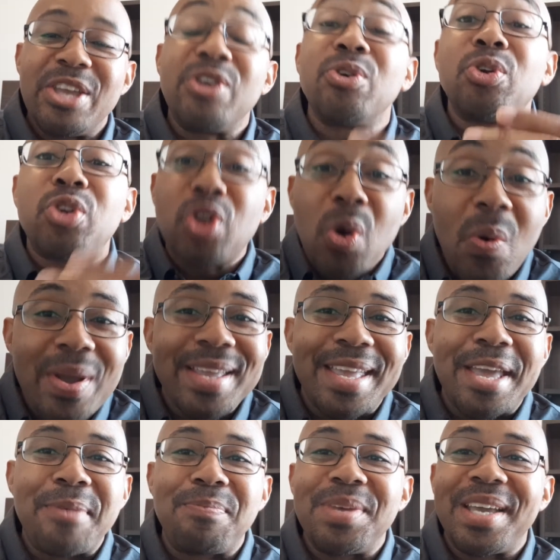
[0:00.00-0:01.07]
you're doing
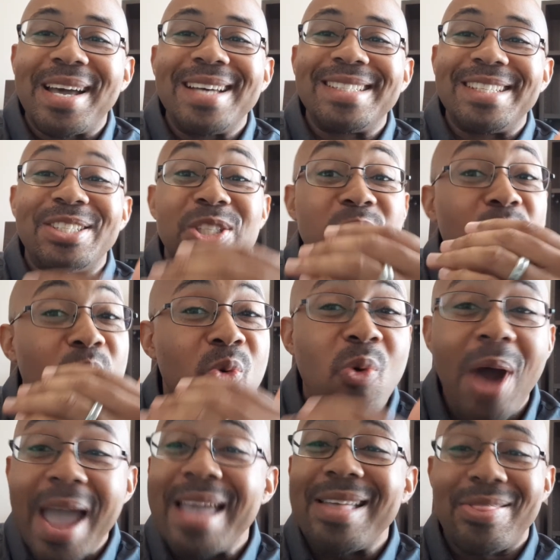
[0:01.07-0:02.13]
it because it's the
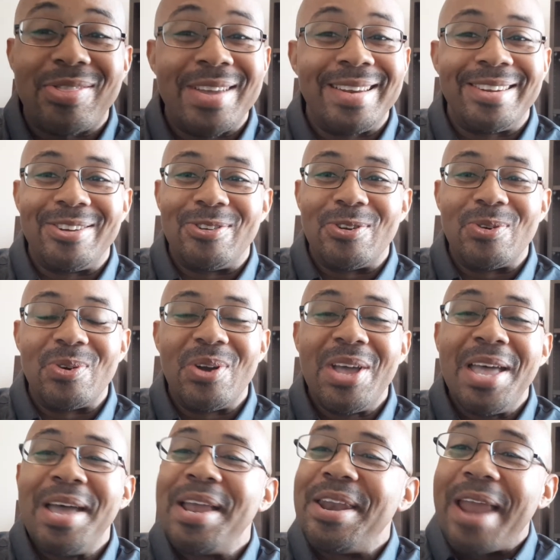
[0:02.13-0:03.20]
right thing to do.
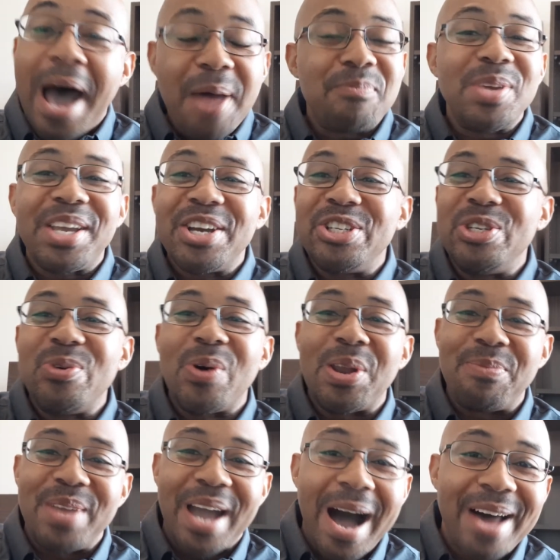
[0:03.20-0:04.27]
Not because you want
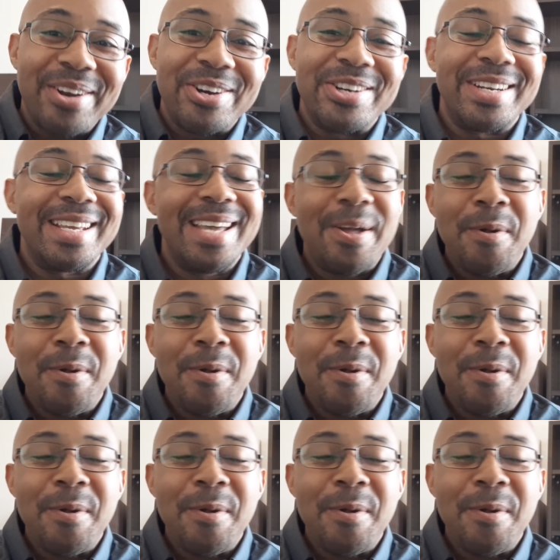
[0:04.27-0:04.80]
to be honored,